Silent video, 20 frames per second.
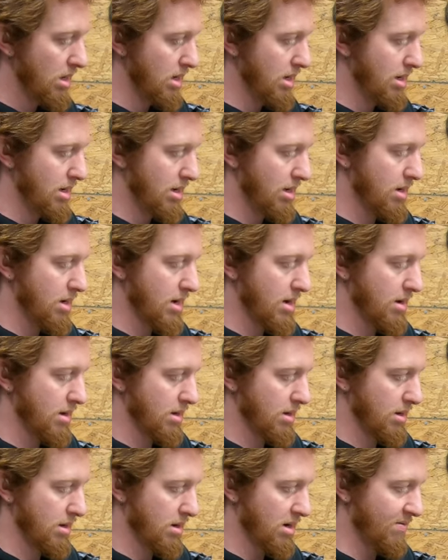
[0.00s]
and
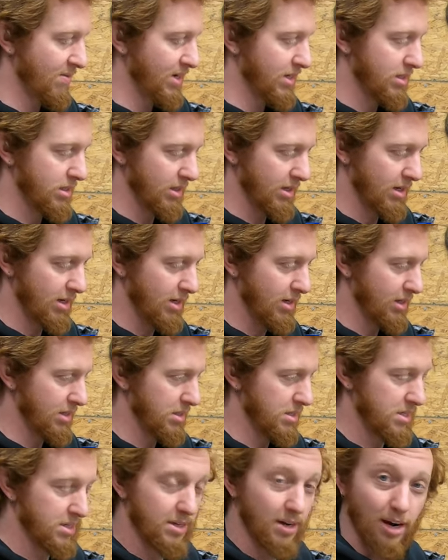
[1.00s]
obviously it
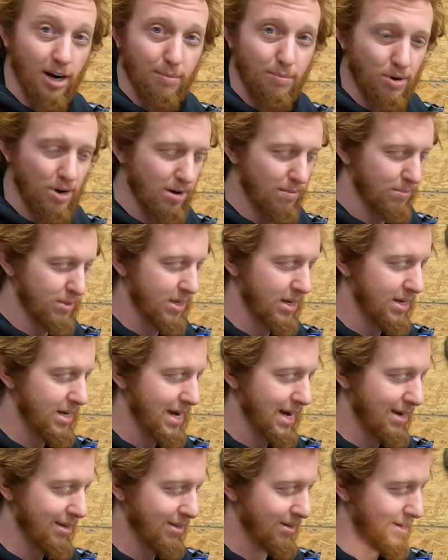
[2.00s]
is sticker bombed to
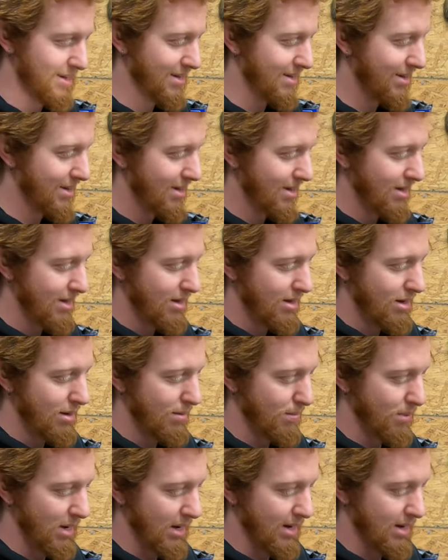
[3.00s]
death,
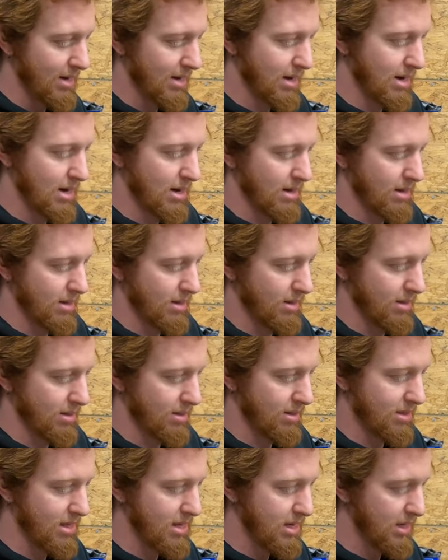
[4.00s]
but
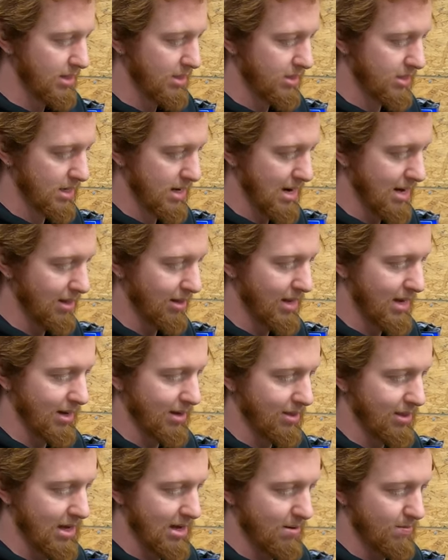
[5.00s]
these, I
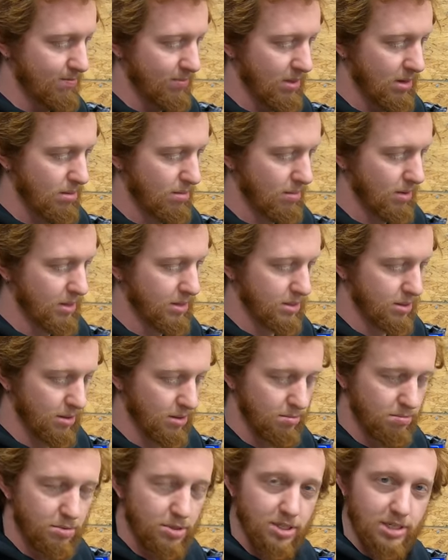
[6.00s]
like them because
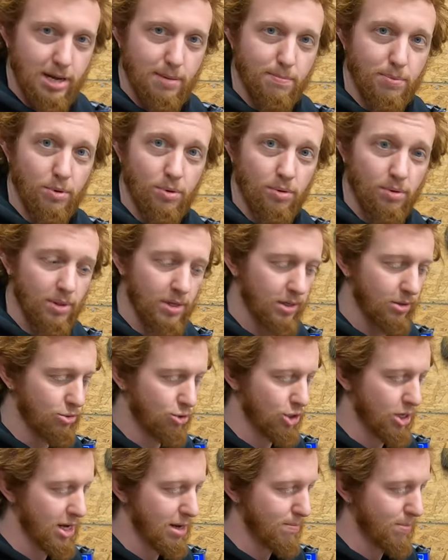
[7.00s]
they're simple, they're
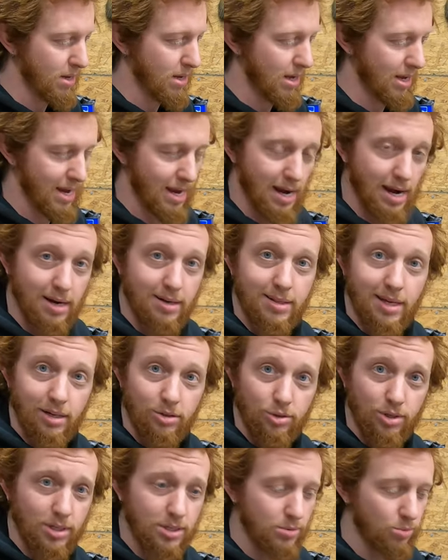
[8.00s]
cheap, and they
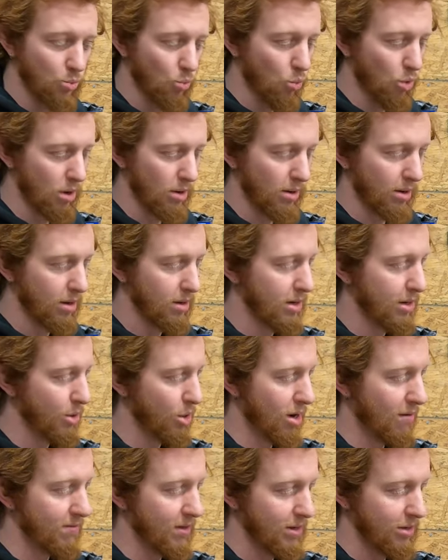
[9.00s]
just work. You
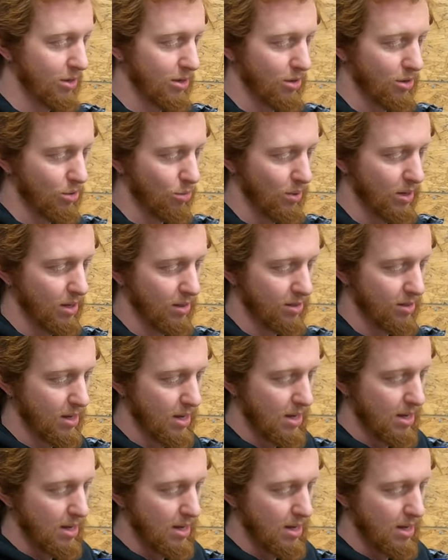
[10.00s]
don't have to deal with